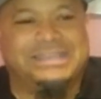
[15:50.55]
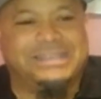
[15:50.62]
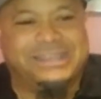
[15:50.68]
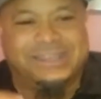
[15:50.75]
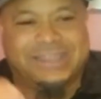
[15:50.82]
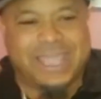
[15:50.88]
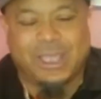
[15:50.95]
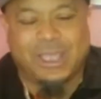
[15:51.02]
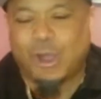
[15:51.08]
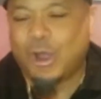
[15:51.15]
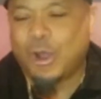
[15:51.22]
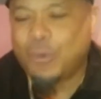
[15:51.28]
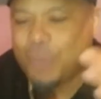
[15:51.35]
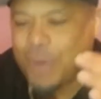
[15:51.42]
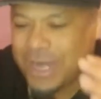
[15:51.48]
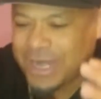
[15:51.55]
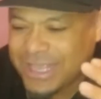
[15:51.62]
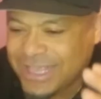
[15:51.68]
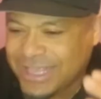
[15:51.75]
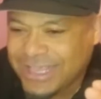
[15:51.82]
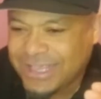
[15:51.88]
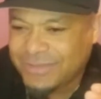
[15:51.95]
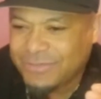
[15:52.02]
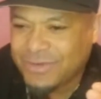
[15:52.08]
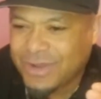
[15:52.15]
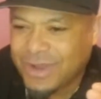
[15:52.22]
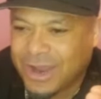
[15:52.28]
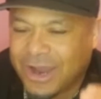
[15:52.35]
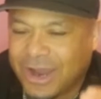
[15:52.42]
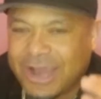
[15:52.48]
they already
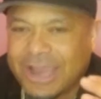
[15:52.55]
are